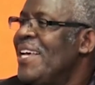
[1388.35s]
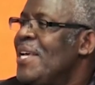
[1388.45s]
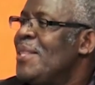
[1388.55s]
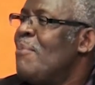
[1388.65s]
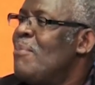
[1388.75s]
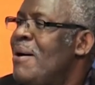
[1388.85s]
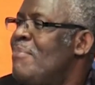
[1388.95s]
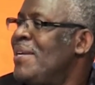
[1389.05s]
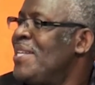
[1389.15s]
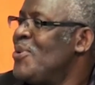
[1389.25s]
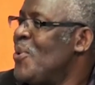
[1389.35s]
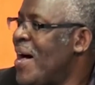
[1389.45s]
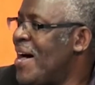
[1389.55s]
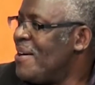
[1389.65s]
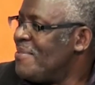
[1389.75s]
The more money you
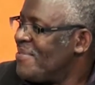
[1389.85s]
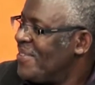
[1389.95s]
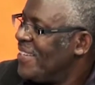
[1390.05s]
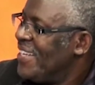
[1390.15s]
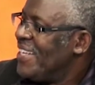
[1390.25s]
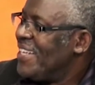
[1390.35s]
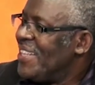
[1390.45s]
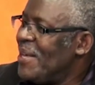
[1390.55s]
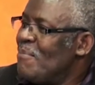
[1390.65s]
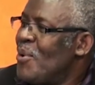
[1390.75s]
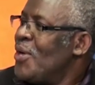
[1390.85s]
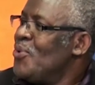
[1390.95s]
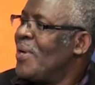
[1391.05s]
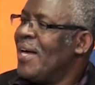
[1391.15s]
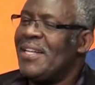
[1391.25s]
have, the more
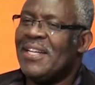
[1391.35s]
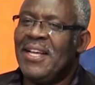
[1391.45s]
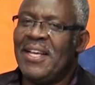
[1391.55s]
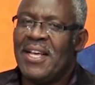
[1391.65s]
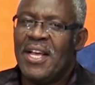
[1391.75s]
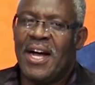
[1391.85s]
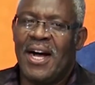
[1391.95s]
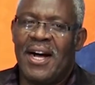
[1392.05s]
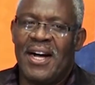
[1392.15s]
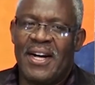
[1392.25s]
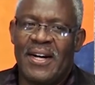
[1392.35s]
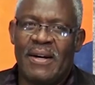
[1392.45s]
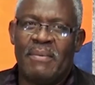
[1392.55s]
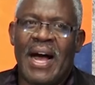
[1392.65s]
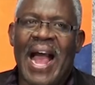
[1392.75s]
you can
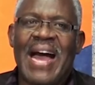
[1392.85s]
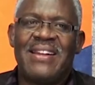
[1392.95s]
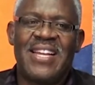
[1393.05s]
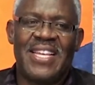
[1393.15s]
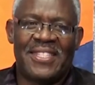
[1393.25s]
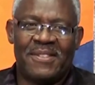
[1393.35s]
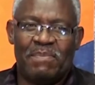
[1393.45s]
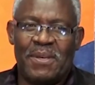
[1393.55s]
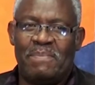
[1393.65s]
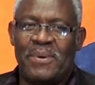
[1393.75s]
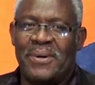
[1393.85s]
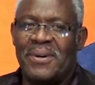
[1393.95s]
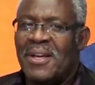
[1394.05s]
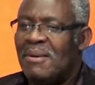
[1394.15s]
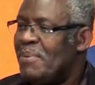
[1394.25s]
harness people.
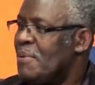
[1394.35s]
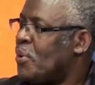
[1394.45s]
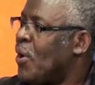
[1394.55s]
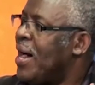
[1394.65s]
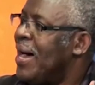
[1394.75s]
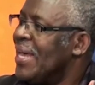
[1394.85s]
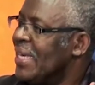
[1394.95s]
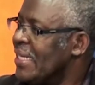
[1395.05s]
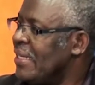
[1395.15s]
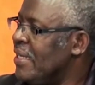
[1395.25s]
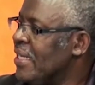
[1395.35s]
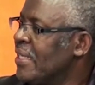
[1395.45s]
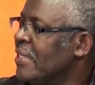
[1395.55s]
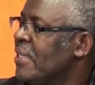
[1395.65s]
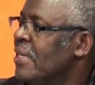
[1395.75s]
People are in
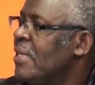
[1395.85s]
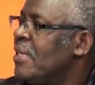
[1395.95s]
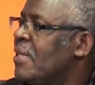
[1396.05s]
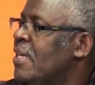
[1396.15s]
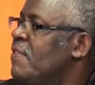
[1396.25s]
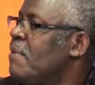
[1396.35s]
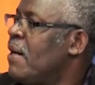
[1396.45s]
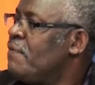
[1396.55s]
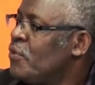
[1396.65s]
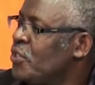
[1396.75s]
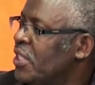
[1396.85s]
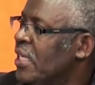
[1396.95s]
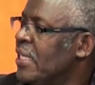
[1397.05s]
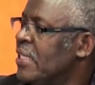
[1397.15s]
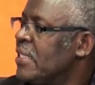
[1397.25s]
need. Give them a few
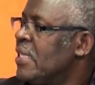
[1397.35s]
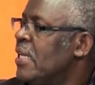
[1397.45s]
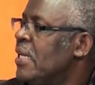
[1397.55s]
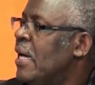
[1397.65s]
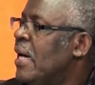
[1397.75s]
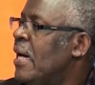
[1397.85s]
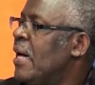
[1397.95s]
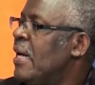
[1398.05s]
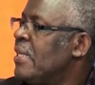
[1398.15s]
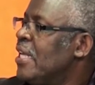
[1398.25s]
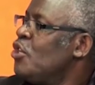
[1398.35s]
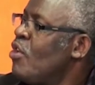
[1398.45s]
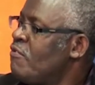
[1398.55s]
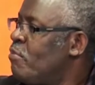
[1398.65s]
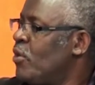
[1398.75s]
shillings, and then you
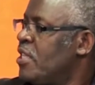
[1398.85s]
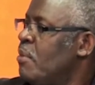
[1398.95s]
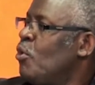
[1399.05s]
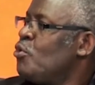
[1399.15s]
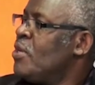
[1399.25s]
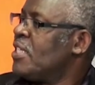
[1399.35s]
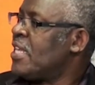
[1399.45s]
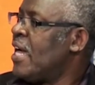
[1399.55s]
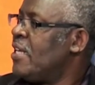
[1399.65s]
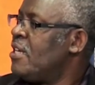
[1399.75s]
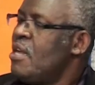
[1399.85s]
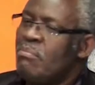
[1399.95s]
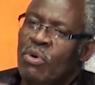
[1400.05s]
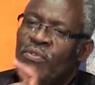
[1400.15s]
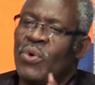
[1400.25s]
have put them on your side.
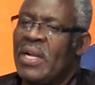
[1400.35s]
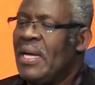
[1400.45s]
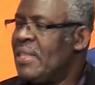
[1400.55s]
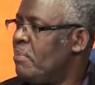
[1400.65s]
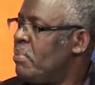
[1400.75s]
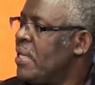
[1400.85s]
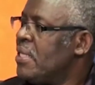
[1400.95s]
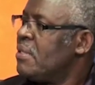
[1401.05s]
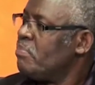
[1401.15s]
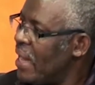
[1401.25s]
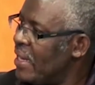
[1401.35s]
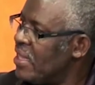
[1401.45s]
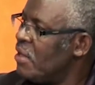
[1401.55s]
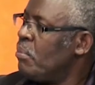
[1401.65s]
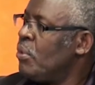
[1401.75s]
Move to another place, buy
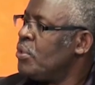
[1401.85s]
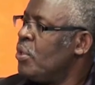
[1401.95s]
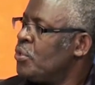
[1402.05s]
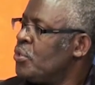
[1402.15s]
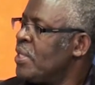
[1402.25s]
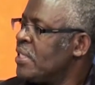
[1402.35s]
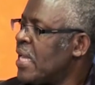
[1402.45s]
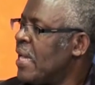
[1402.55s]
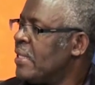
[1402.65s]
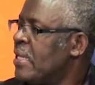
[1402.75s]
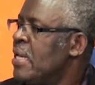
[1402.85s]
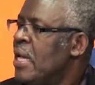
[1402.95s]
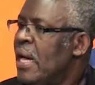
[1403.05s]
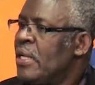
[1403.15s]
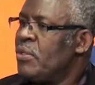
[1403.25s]
them onto your side.
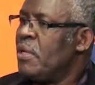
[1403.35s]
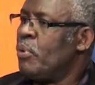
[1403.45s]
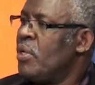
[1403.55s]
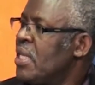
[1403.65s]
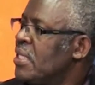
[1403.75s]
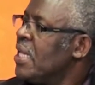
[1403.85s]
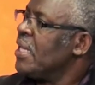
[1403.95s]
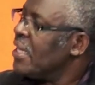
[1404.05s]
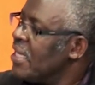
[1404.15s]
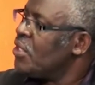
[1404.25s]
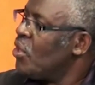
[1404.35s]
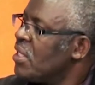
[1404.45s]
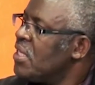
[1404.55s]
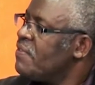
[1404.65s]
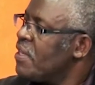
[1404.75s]
To the point that they really
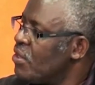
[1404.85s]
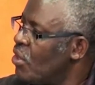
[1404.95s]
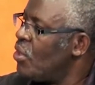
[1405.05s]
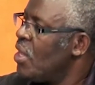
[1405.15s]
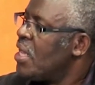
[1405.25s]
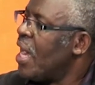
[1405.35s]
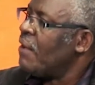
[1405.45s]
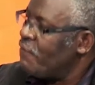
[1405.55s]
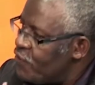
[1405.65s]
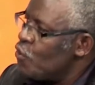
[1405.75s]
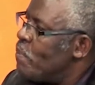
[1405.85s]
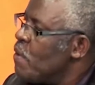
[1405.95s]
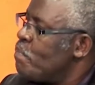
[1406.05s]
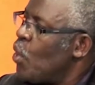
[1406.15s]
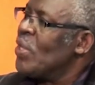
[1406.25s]
don't even know. A few
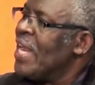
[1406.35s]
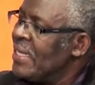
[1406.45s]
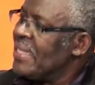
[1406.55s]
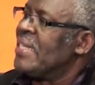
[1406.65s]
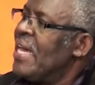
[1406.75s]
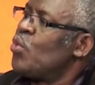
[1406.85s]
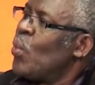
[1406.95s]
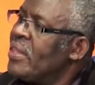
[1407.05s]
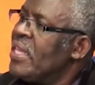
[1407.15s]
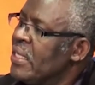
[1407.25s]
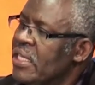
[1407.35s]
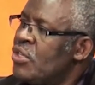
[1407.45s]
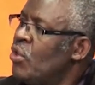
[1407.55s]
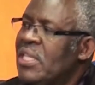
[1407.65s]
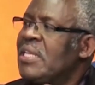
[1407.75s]
people will understand what they need.
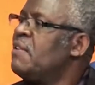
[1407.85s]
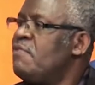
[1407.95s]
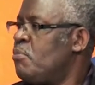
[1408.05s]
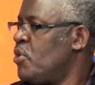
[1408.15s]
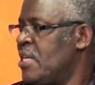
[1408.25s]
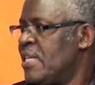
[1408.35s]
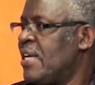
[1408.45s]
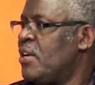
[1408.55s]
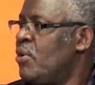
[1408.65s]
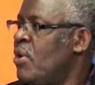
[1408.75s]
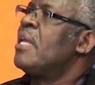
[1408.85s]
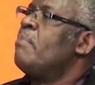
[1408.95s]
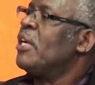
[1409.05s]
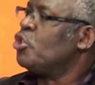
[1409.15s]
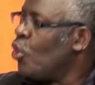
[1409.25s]
Not that everybody doesn't know. The
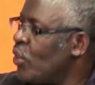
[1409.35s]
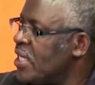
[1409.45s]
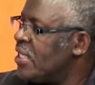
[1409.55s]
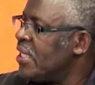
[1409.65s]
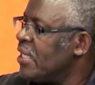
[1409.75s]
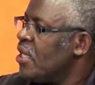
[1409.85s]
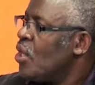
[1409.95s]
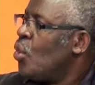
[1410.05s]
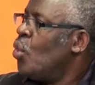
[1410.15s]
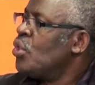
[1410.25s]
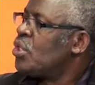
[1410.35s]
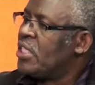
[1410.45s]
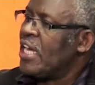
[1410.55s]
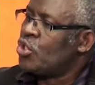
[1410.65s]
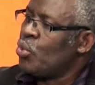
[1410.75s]
majority who
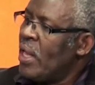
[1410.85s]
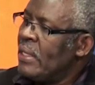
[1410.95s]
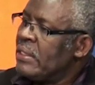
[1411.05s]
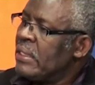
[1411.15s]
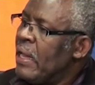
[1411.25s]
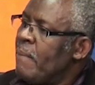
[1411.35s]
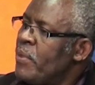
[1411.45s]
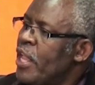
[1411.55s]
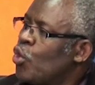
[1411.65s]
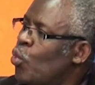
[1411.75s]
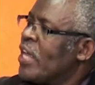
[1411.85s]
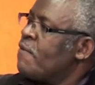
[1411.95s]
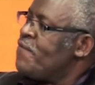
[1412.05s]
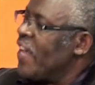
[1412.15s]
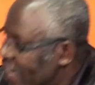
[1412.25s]
just want a quick
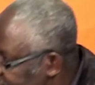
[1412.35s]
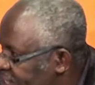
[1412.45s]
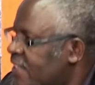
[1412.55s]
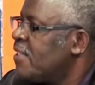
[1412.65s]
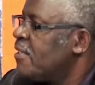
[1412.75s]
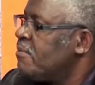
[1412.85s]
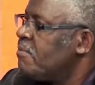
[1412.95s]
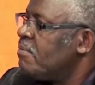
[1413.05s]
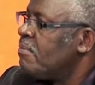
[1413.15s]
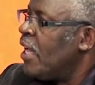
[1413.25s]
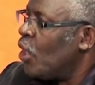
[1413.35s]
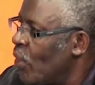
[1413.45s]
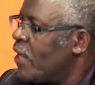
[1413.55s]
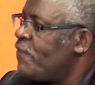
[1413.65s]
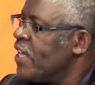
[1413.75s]
fix. A
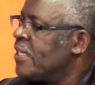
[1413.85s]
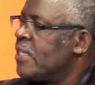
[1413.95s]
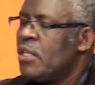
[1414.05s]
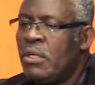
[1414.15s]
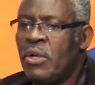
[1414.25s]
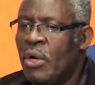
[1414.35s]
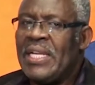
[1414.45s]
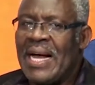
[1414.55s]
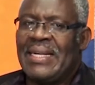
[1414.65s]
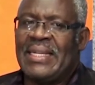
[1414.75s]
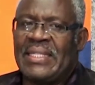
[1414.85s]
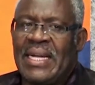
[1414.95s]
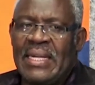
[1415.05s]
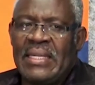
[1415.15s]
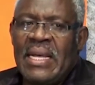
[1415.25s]
quick fix. Don't
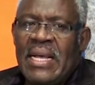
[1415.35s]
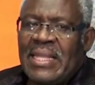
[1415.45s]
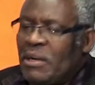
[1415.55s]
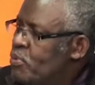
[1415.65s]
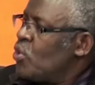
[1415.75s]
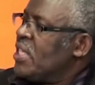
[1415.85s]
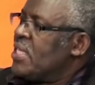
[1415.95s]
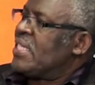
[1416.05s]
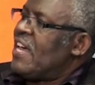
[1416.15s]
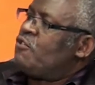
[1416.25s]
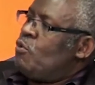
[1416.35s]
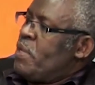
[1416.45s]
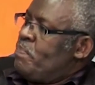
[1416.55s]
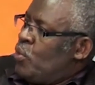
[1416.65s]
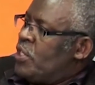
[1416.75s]
understand that processes have to
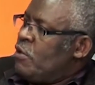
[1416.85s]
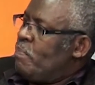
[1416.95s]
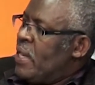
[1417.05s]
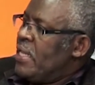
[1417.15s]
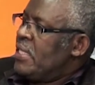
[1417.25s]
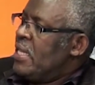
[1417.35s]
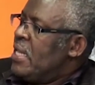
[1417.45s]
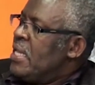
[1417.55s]
be put in place.